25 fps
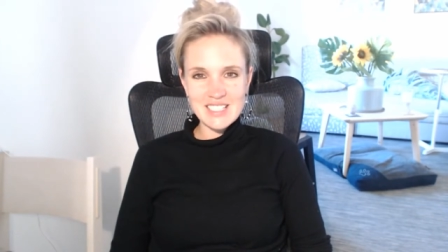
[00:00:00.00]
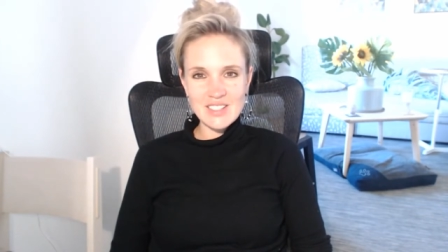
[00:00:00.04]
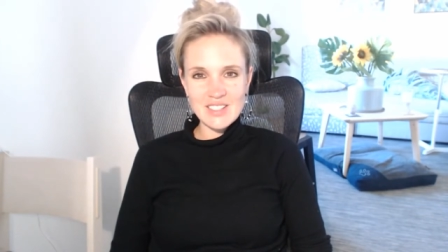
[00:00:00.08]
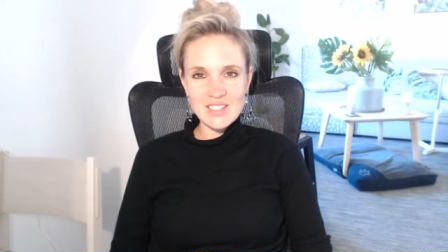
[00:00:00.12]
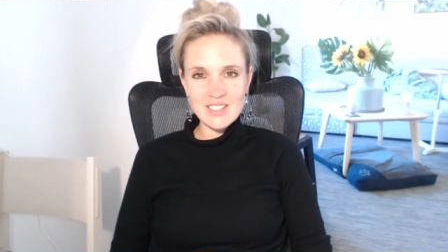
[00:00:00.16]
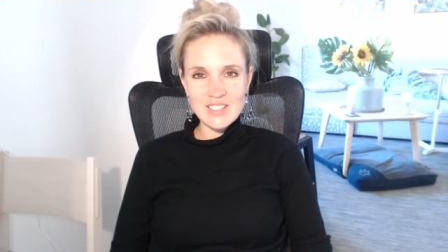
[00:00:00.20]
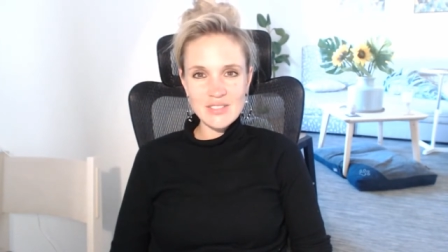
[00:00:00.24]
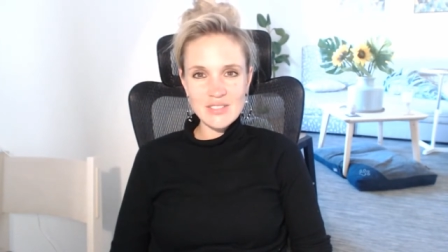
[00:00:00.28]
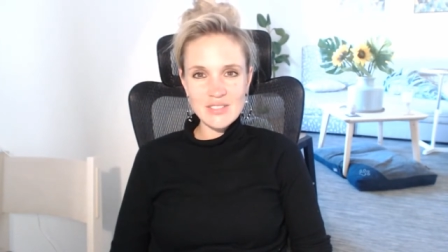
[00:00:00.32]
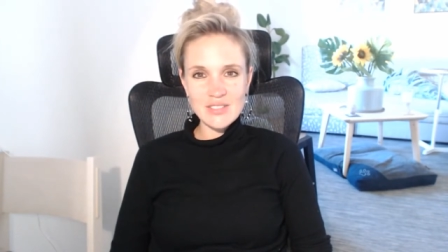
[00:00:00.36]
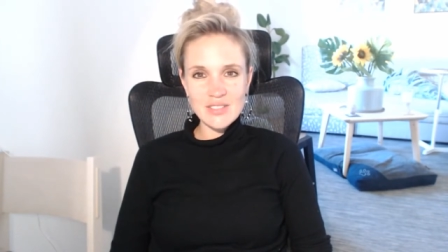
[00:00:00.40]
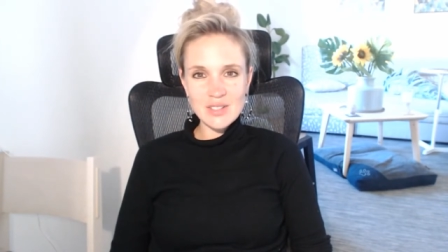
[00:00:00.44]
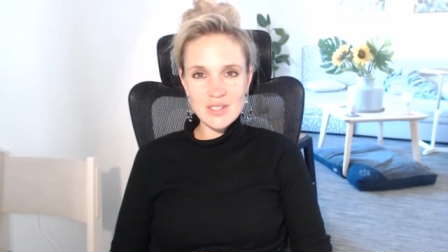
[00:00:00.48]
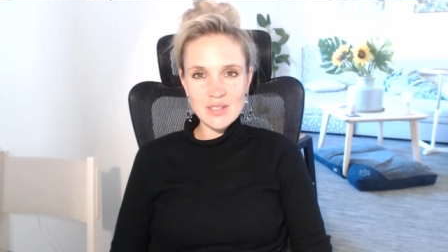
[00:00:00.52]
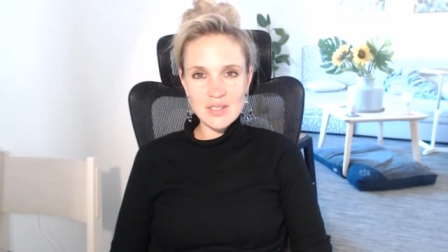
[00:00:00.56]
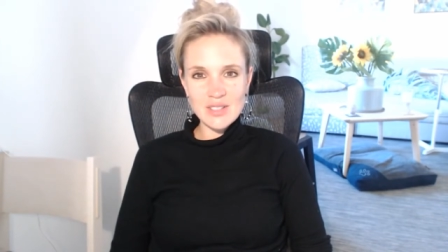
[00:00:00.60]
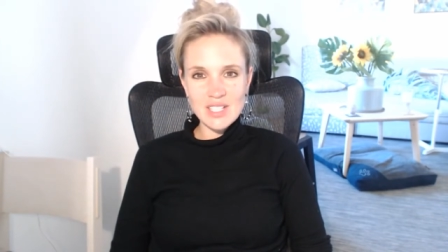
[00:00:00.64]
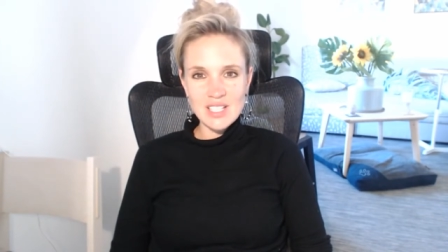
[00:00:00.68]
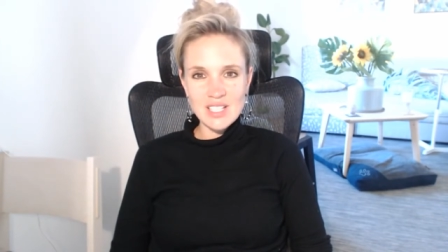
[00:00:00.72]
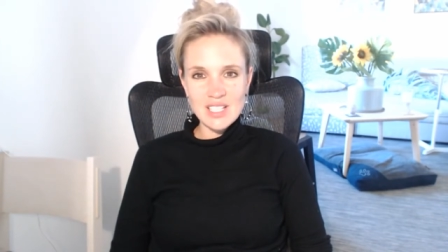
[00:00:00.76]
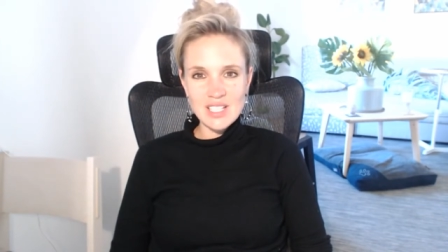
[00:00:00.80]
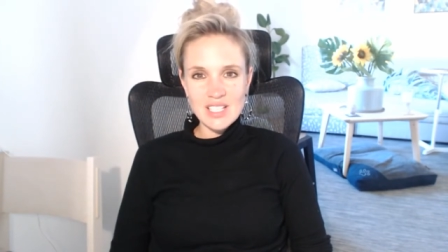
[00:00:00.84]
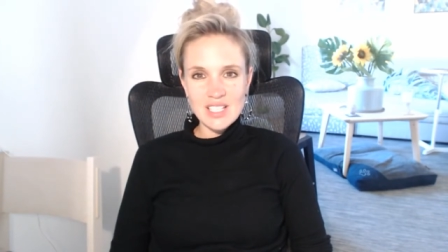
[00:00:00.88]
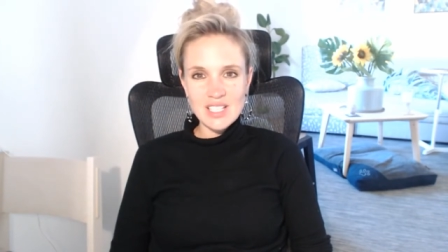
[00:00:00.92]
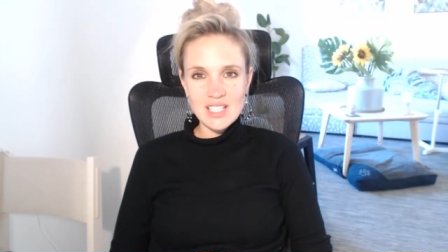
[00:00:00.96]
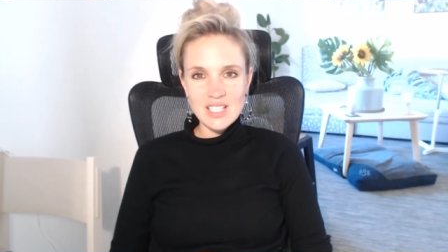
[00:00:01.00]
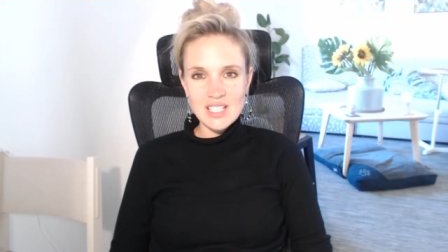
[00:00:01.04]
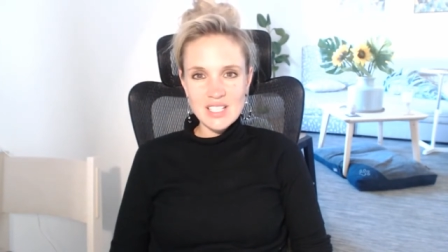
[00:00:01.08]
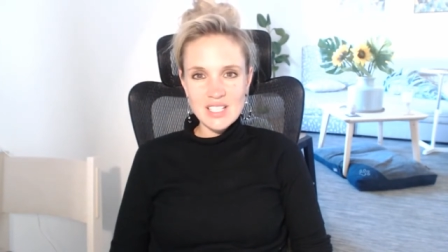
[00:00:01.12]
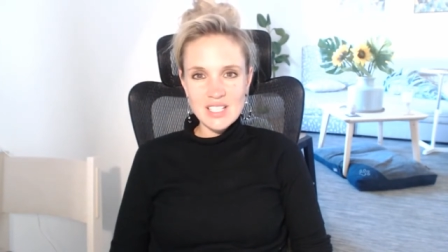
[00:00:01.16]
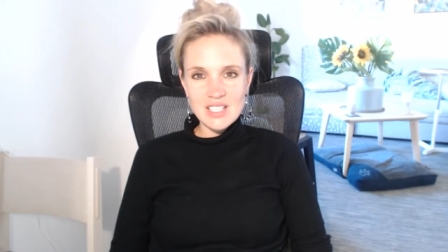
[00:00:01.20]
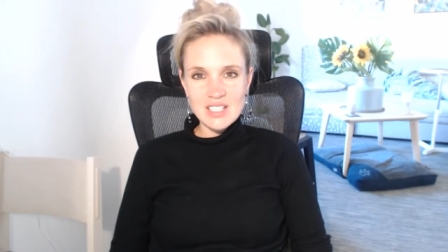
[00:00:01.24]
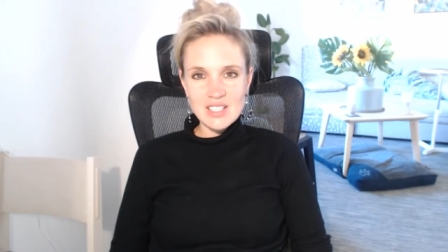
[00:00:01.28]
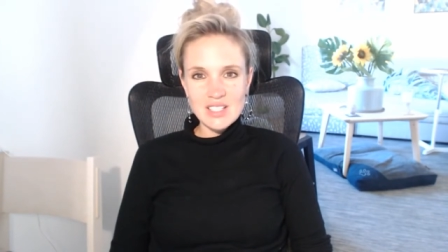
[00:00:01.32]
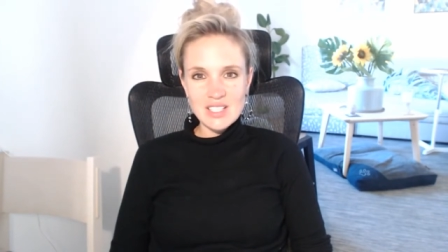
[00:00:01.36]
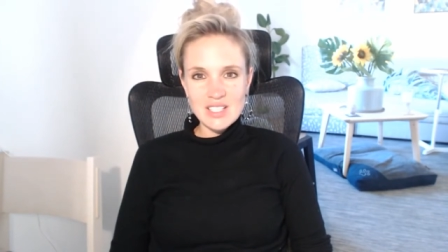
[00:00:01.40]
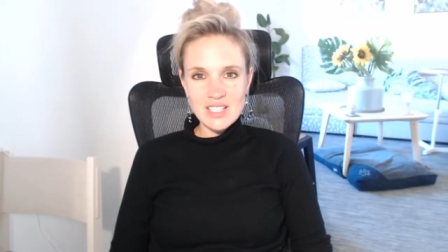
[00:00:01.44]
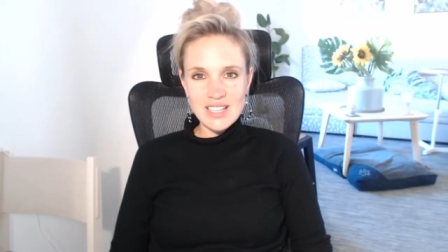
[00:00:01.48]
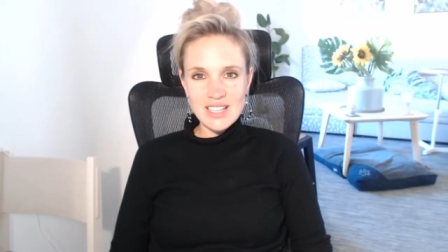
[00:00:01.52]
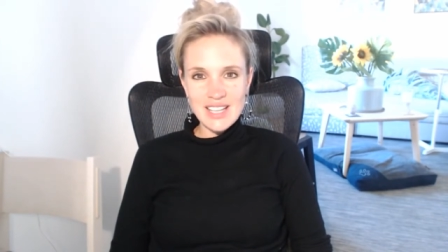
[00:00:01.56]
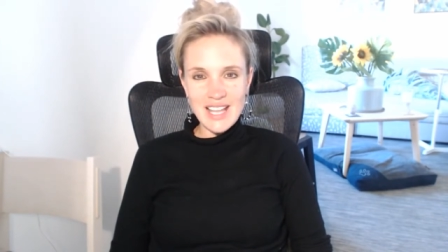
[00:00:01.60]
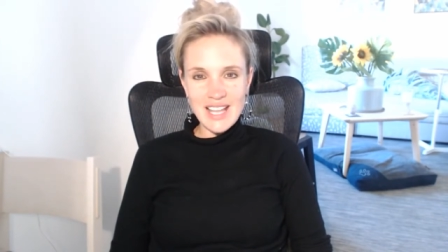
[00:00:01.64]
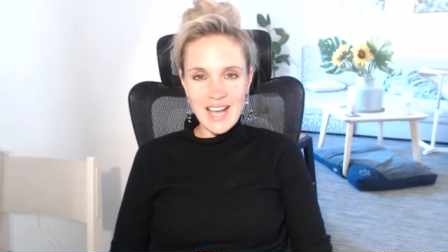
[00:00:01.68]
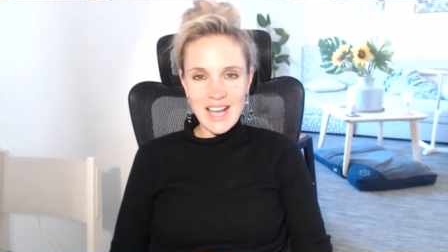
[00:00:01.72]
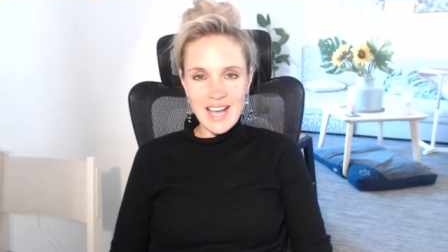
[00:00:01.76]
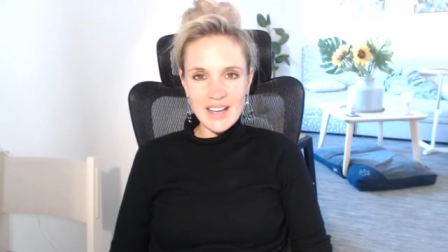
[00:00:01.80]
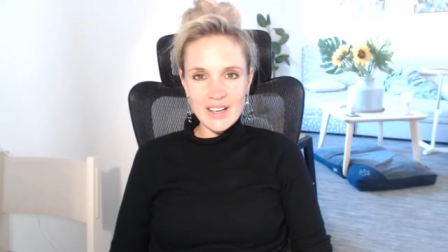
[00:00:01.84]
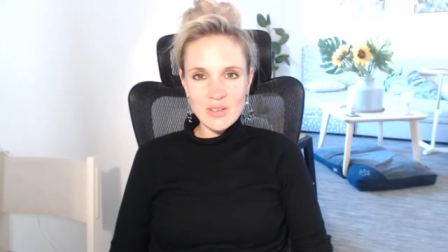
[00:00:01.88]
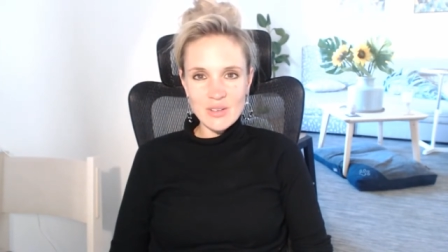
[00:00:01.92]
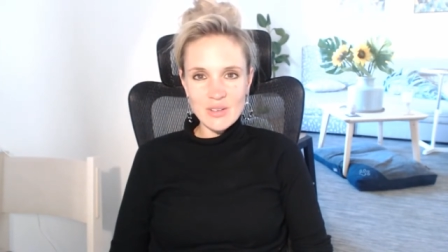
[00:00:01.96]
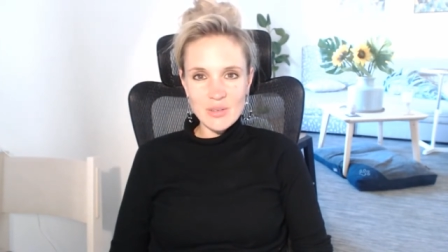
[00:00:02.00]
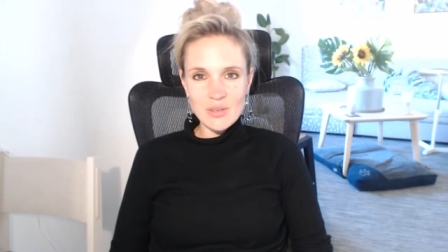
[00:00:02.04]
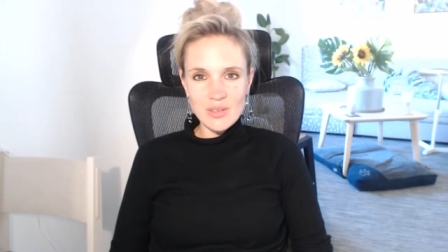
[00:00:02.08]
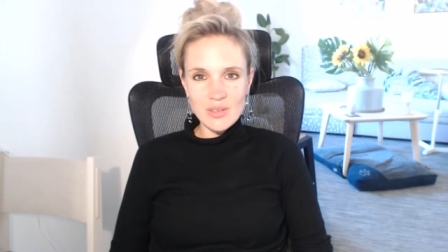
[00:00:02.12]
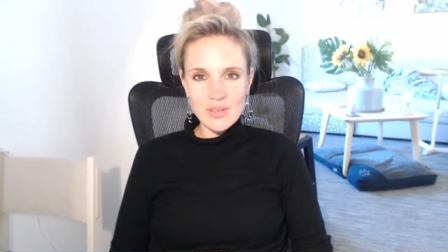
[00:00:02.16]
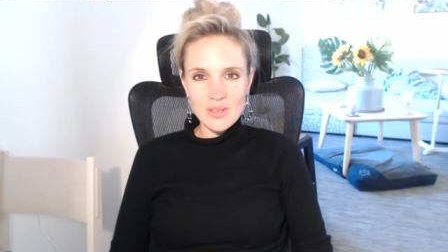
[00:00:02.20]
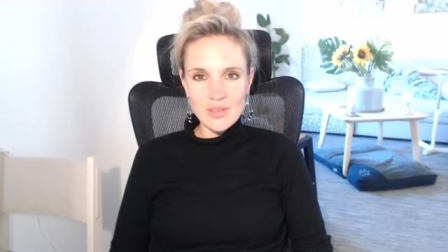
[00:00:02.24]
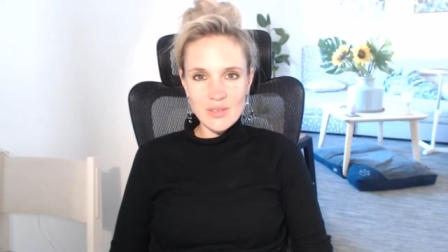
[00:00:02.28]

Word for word: You only feel lack